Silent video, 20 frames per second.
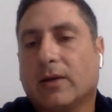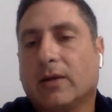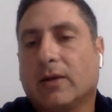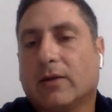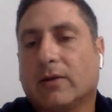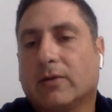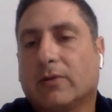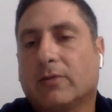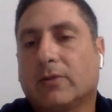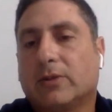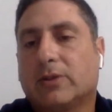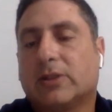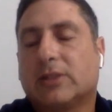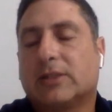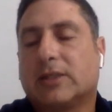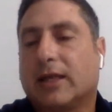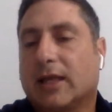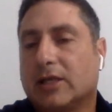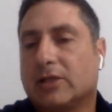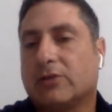which
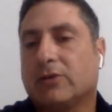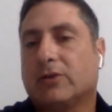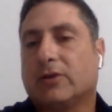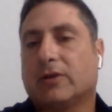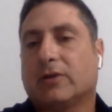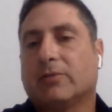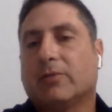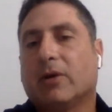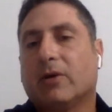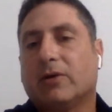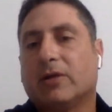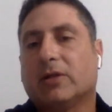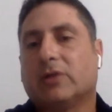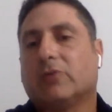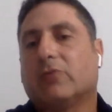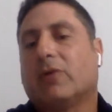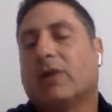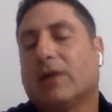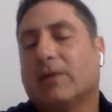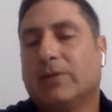is to get you into the mode
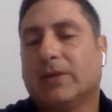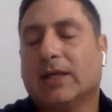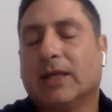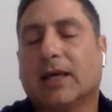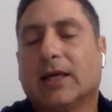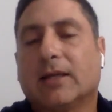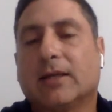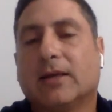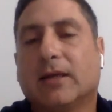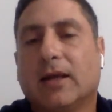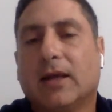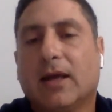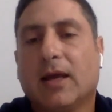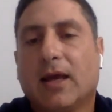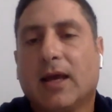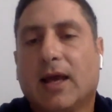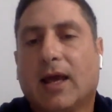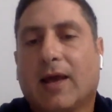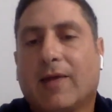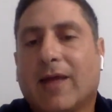that you want to be in.
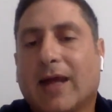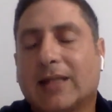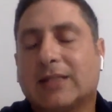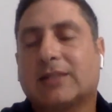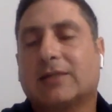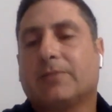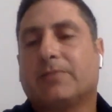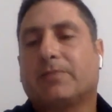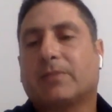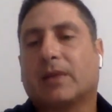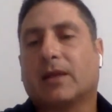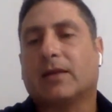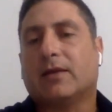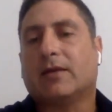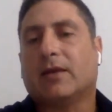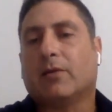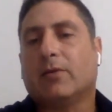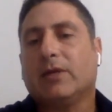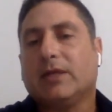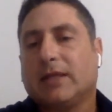And
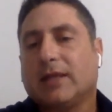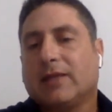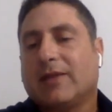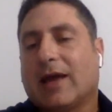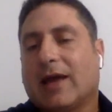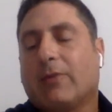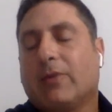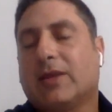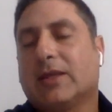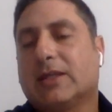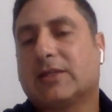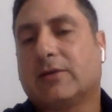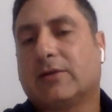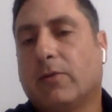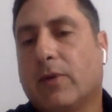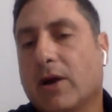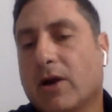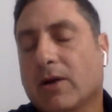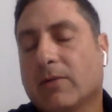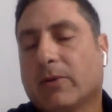we did that with this
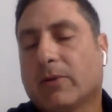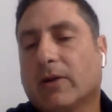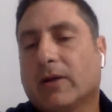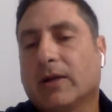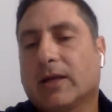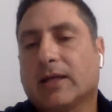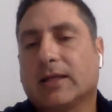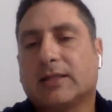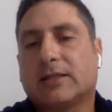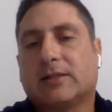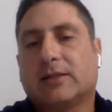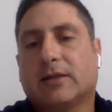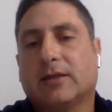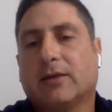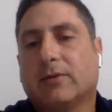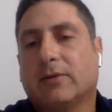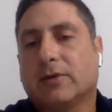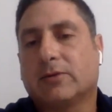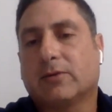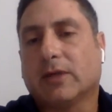wearable, and
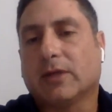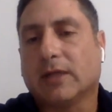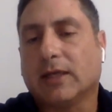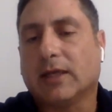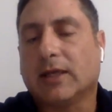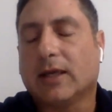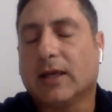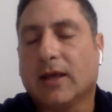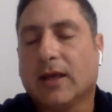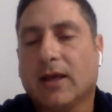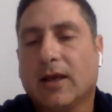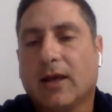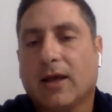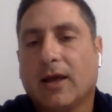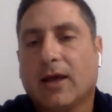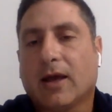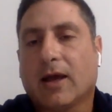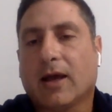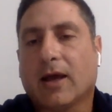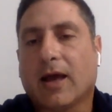it was really
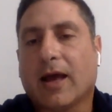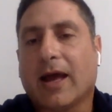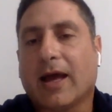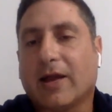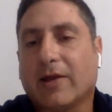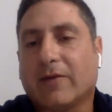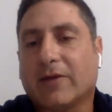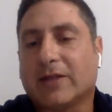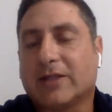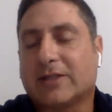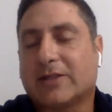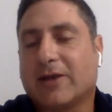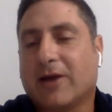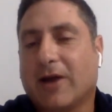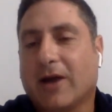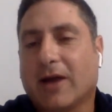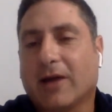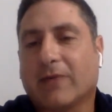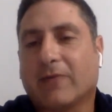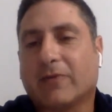ahead of its
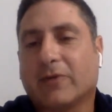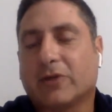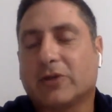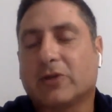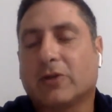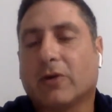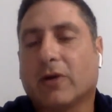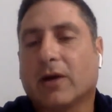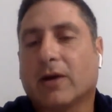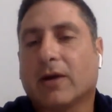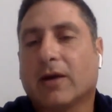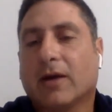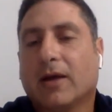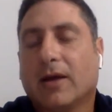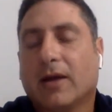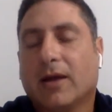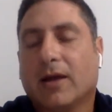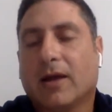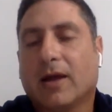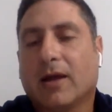time for sure.
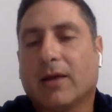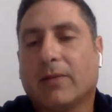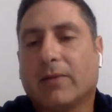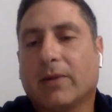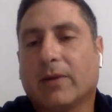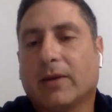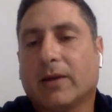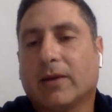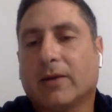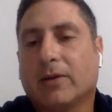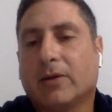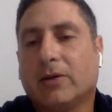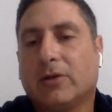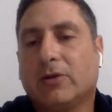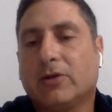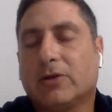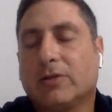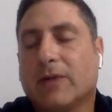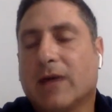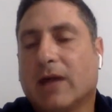But a
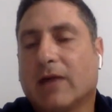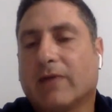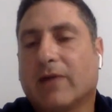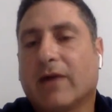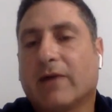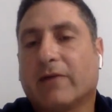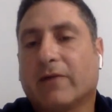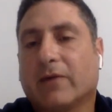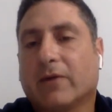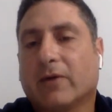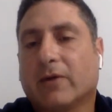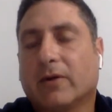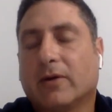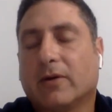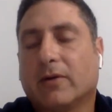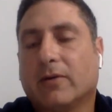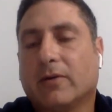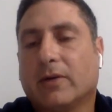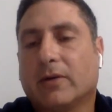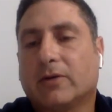huge amount of effort
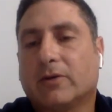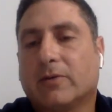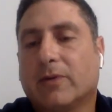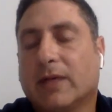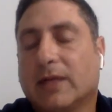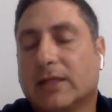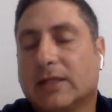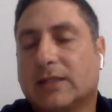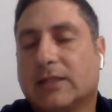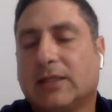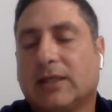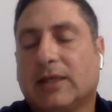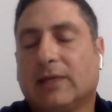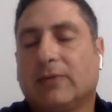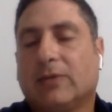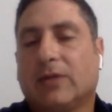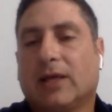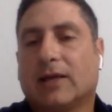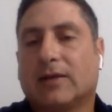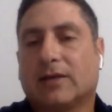with a tremendous
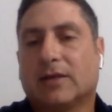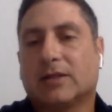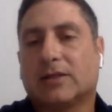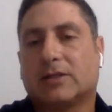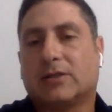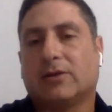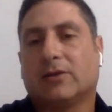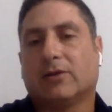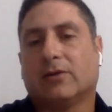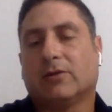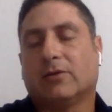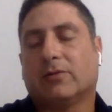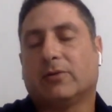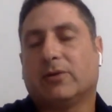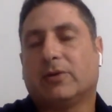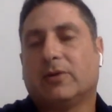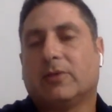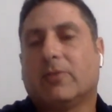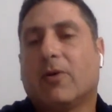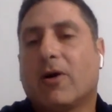team to get this to
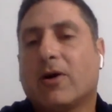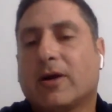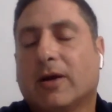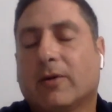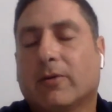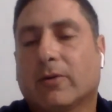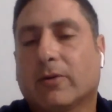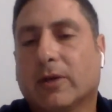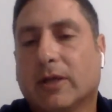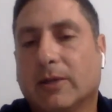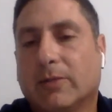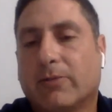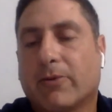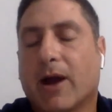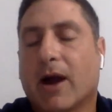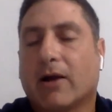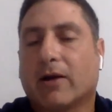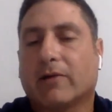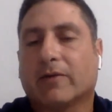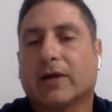the market. We're really
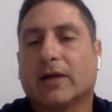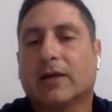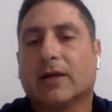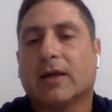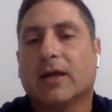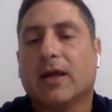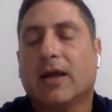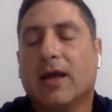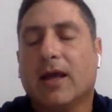proud of it.